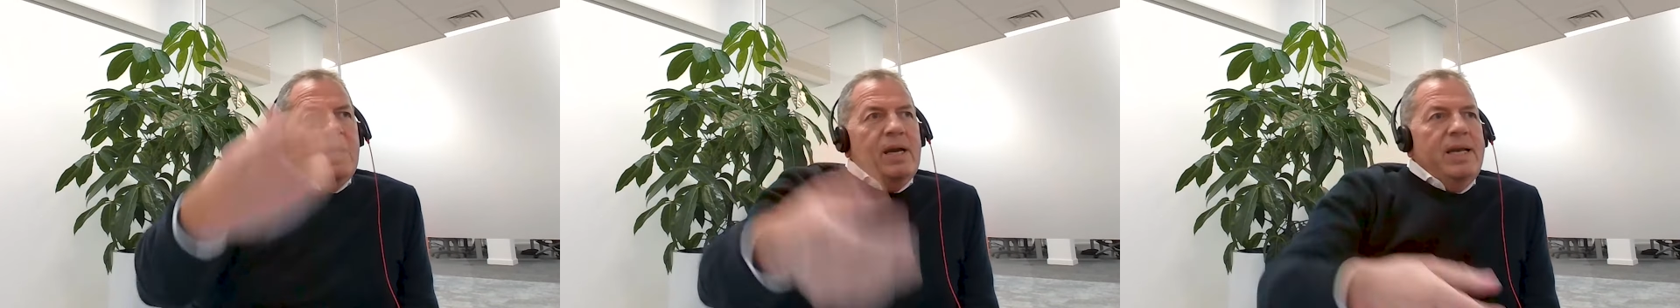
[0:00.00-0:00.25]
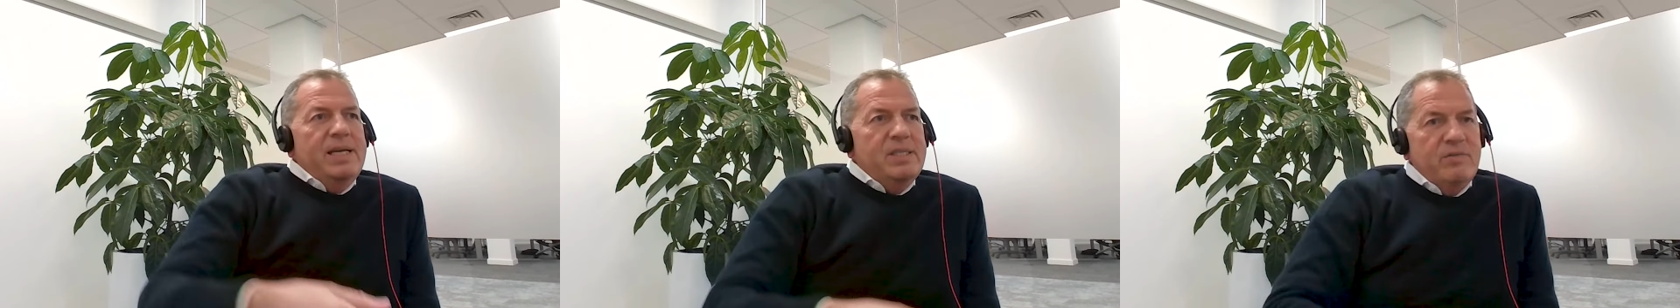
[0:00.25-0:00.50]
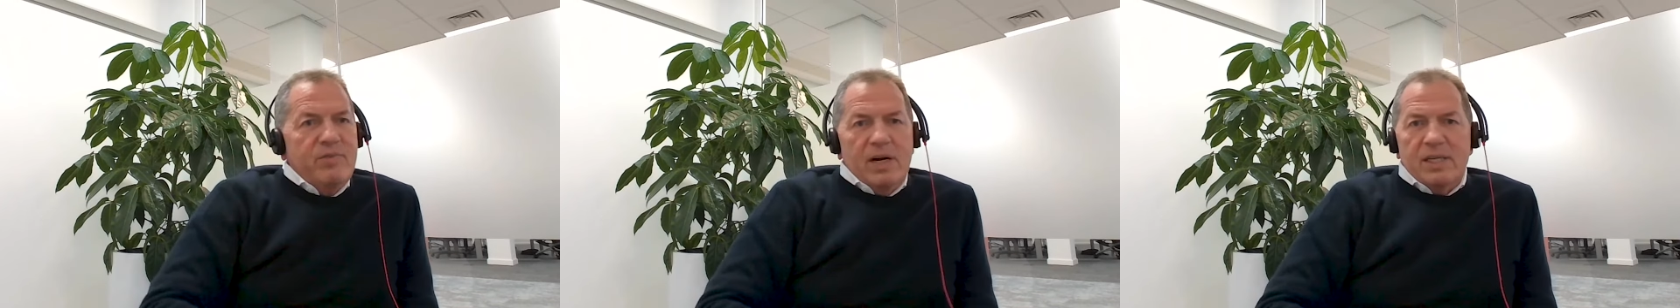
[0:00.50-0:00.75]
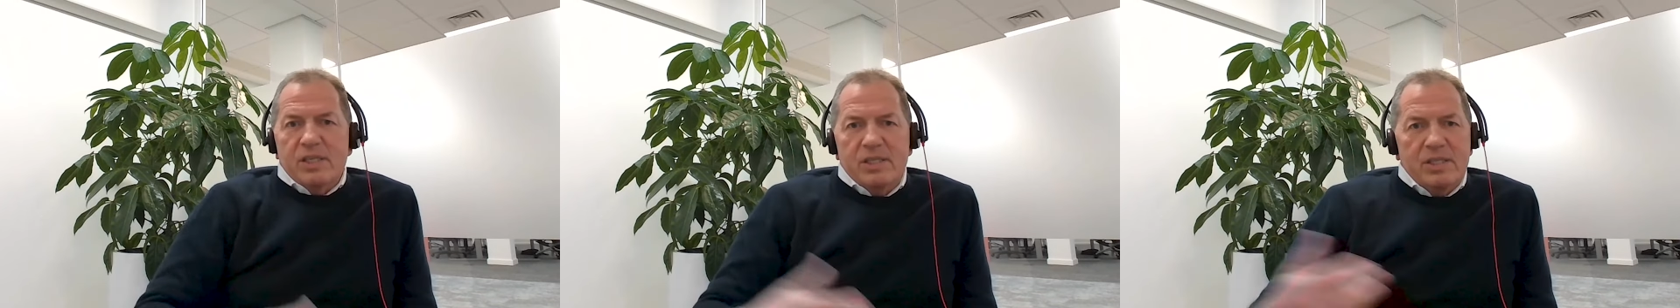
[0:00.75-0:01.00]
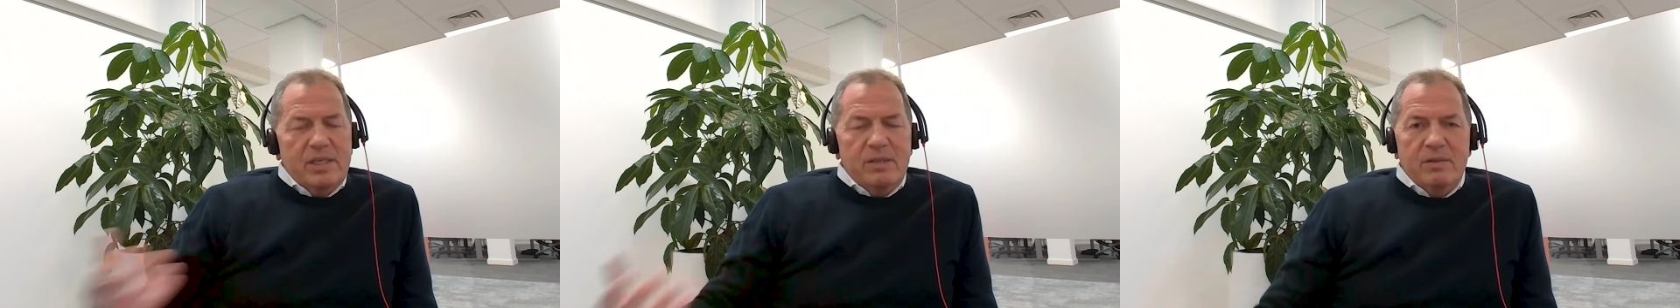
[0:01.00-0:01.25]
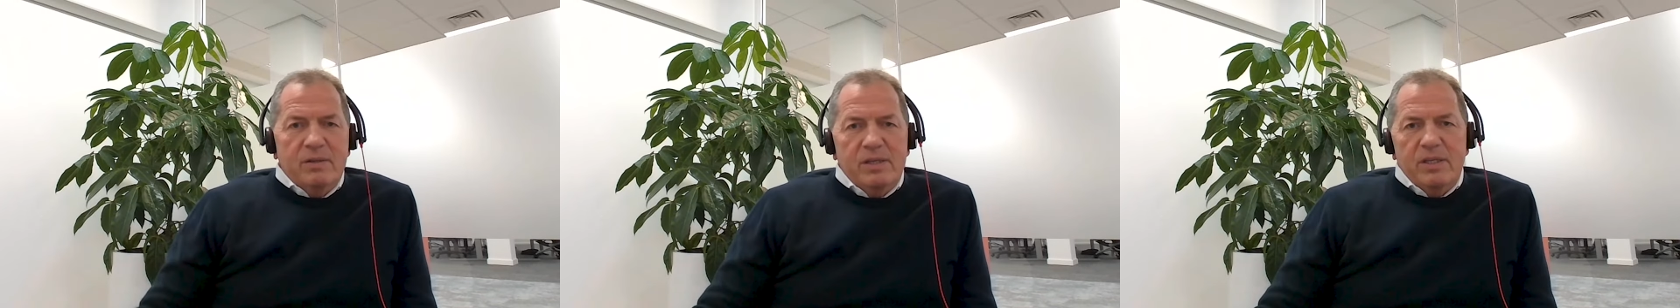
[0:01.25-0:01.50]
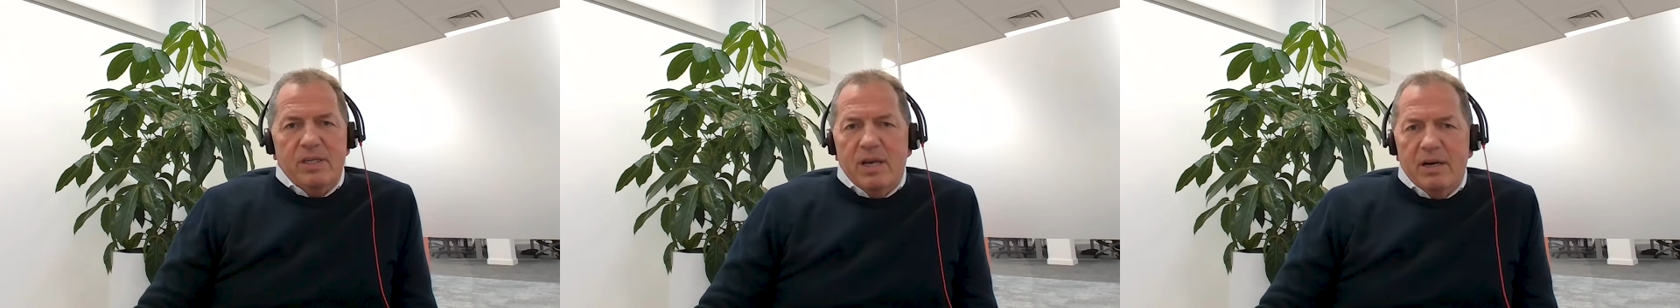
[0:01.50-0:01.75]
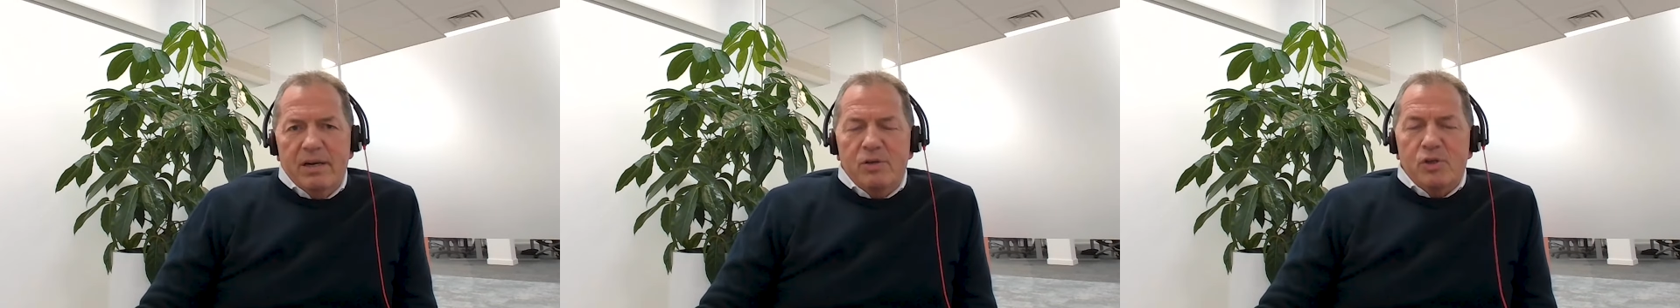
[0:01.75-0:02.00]
And his advice, he said, you
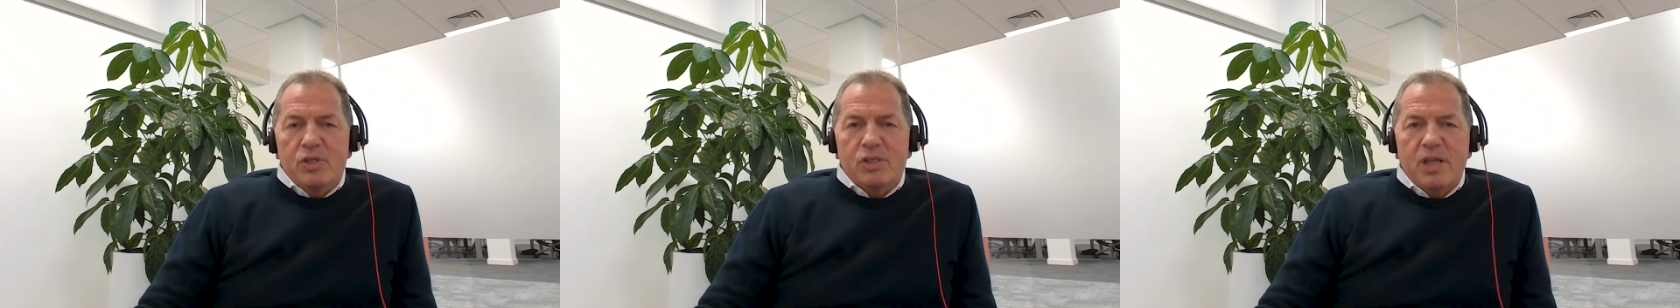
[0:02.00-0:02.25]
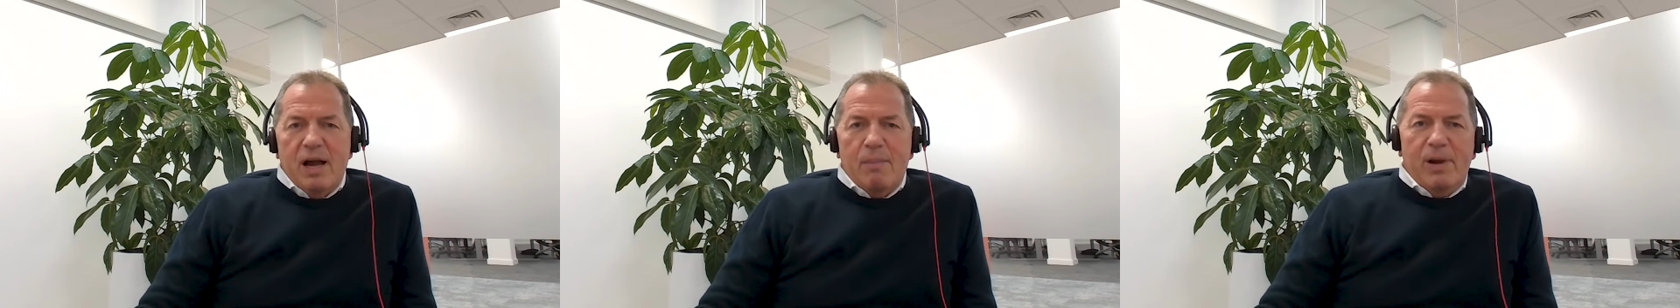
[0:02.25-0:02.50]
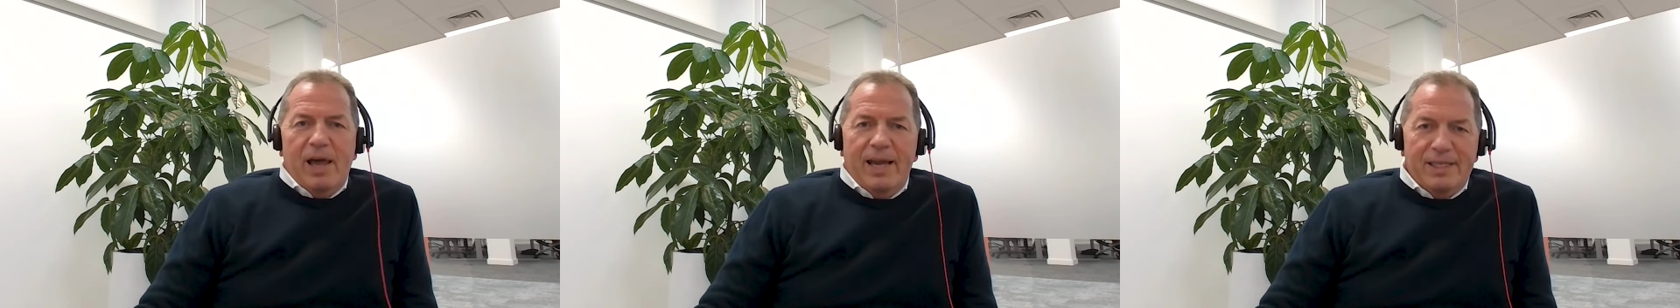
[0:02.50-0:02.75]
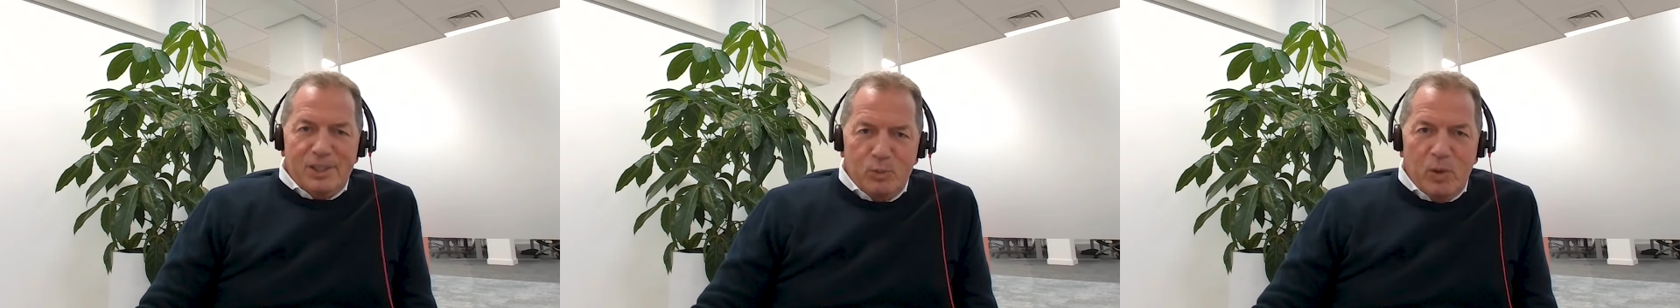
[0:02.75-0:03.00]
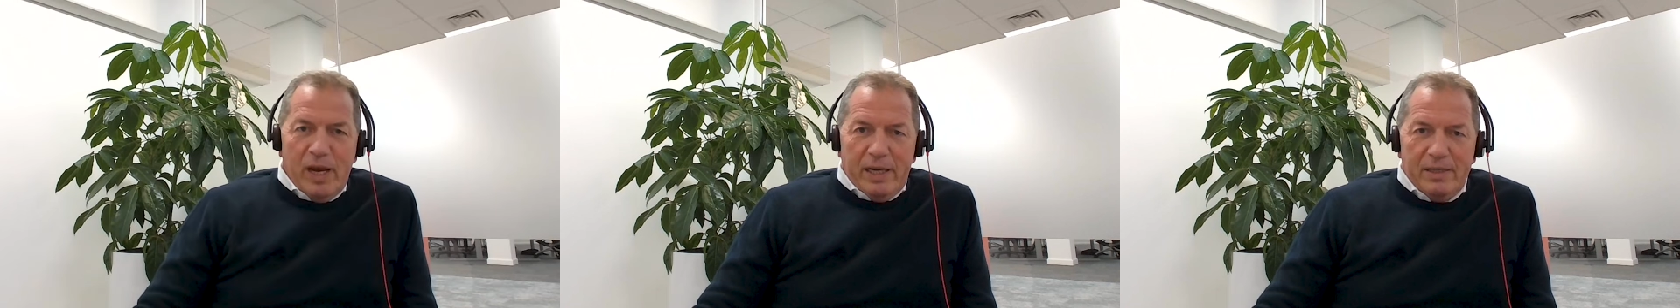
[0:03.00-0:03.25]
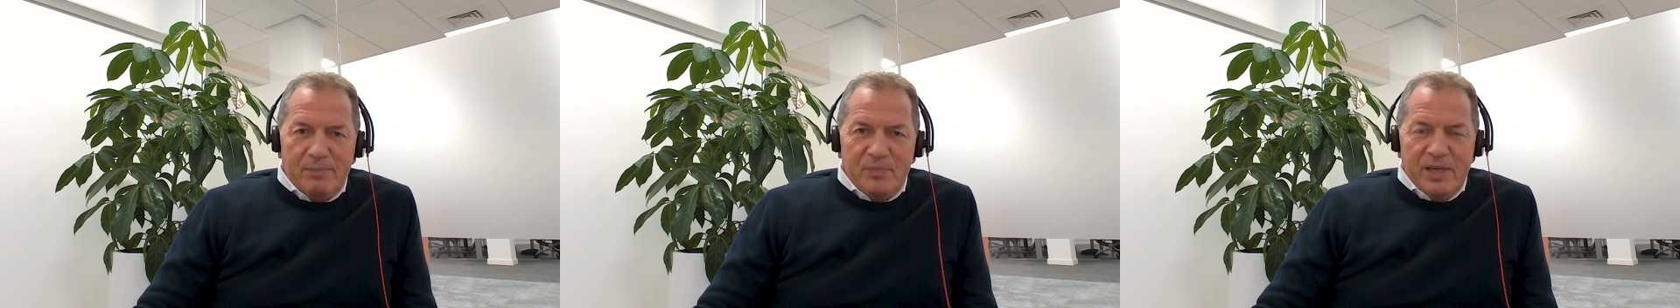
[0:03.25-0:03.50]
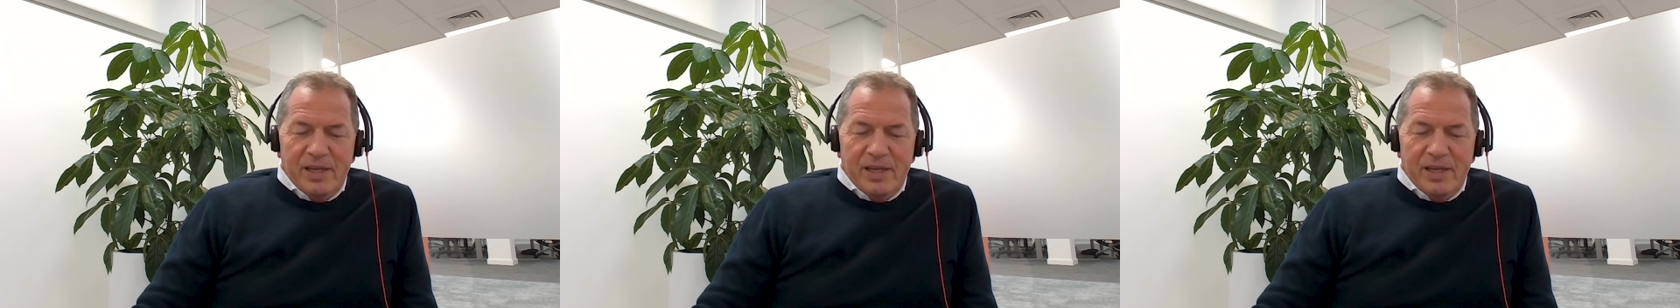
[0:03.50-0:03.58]
know, you should start playing to win